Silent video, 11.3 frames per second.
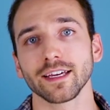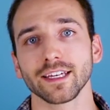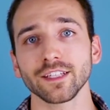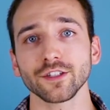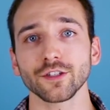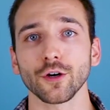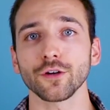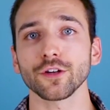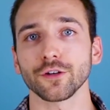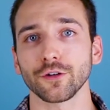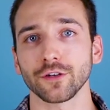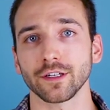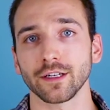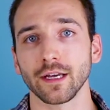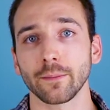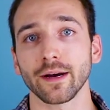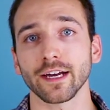Get to know your unit
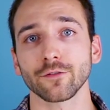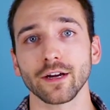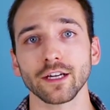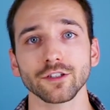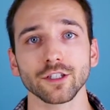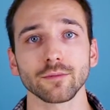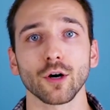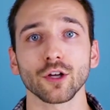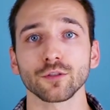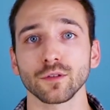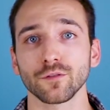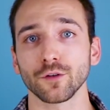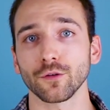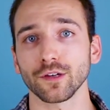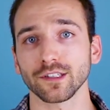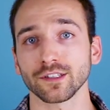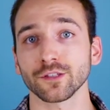by arranging multiple
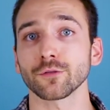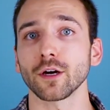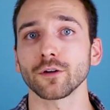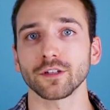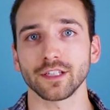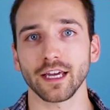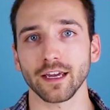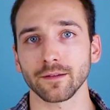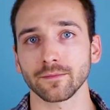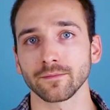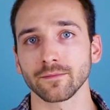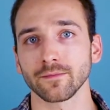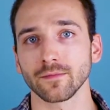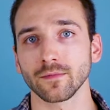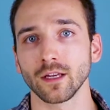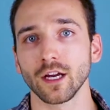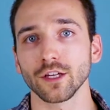viewings throughout the day.
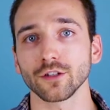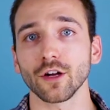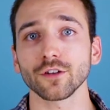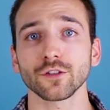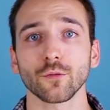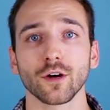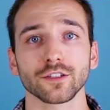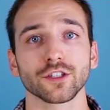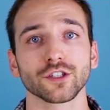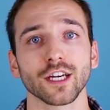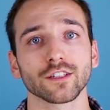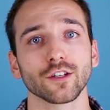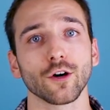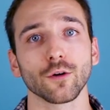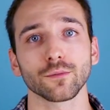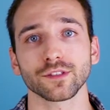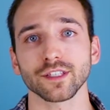You'll also want to check the
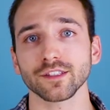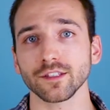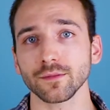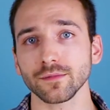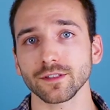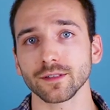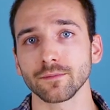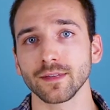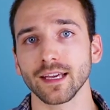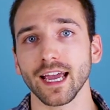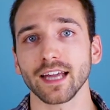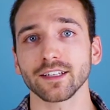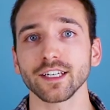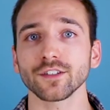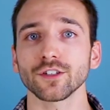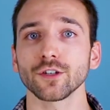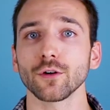home systems and
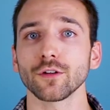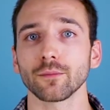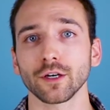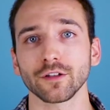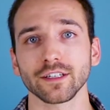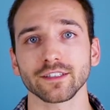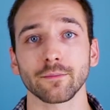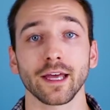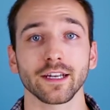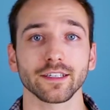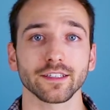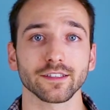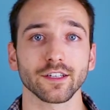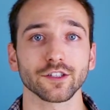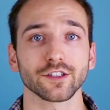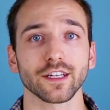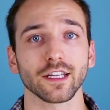get to know the building's amenities,
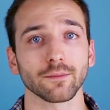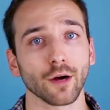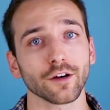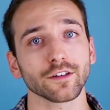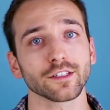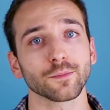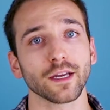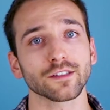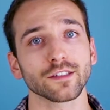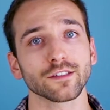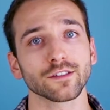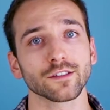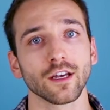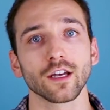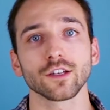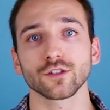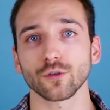such as any parking spaces,
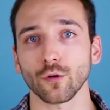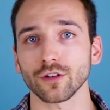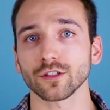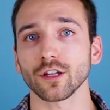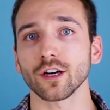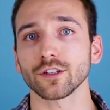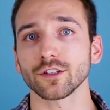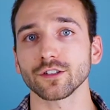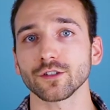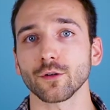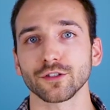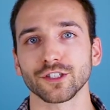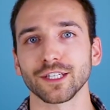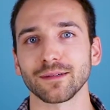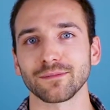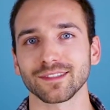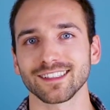storage lockers, or
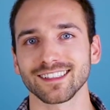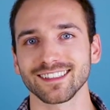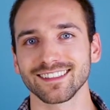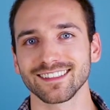gyms.